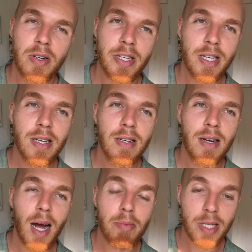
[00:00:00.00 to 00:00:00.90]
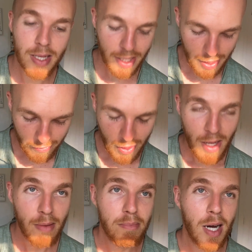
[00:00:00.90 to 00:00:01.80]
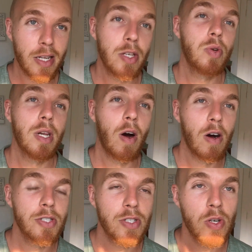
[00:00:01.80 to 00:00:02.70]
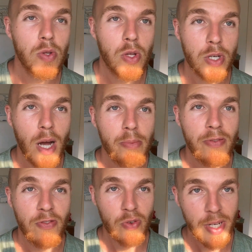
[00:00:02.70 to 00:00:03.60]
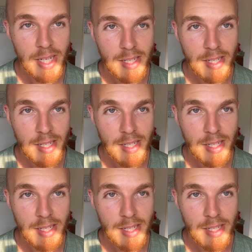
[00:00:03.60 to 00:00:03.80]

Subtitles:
year, I believe. But you can also look up free